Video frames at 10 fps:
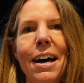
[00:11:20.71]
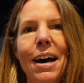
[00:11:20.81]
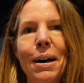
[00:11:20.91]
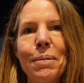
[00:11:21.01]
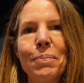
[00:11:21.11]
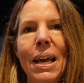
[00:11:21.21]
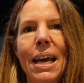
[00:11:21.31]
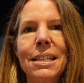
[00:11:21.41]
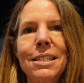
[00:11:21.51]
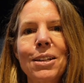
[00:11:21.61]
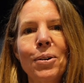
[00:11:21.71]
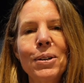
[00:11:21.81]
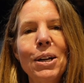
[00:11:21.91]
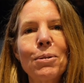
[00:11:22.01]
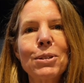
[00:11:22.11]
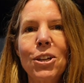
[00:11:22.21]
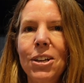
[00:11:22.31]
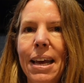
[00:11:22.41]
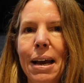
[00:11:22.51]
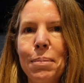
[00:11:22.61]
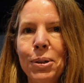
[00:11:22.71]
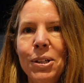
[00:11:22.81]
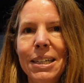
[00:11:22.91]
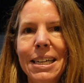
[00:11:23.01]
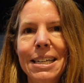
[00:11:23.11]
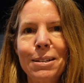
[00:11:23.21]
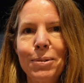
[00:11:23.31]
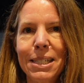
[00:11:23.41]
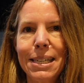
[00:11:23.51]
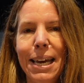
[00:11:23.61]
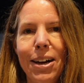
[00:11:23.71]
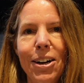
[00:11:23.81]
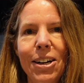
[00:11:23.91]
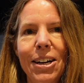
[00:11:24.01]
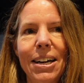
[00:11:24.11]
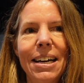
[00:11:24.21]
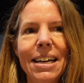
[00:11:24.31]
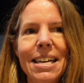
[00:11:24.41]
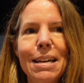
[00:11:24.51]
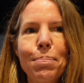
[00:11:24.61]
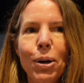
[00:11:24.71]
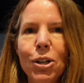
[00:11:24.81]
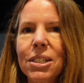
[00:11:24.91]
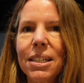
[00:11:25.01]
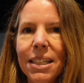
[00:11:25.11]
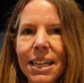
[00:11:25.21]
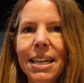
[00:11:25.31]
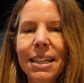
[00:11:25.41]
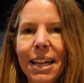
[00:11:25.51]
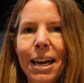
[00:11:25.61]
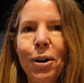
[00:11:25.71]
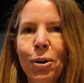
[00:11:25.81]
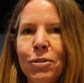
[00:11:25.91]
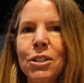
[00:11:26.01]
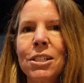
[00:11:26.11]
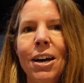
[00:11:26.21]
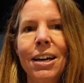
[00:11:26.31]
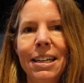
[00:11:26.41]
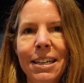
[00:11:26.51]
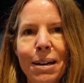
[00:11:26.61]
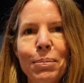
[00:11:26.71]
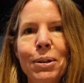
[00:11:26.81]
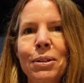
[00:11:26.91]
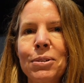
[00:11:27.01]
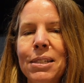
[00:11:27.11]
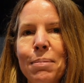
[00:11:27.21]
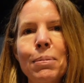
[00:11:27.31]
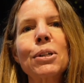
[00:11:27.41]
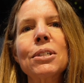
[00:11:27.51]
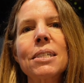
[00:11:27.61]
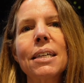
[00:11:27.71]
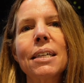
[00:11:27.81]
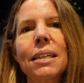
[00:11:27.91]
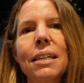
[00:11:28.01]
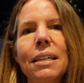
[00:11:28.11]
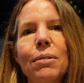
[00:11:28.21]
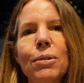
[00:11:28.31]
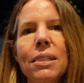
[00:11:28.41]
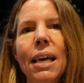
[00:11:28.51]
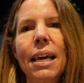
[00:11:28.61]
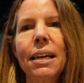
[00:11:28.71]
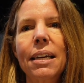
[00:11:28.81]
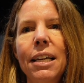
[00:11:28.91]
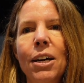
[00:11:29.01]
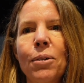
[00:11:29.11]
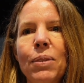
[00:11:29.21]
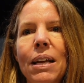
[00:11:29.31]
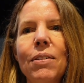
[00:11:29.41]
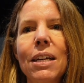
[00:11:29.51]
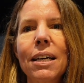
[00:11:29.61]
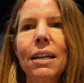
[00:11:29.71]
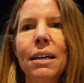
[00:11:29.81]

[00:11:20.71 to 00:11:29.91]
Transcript: And so, it was a good gamble. He's a risk taker. He personally oversaw and numbered those timbers, and it was giving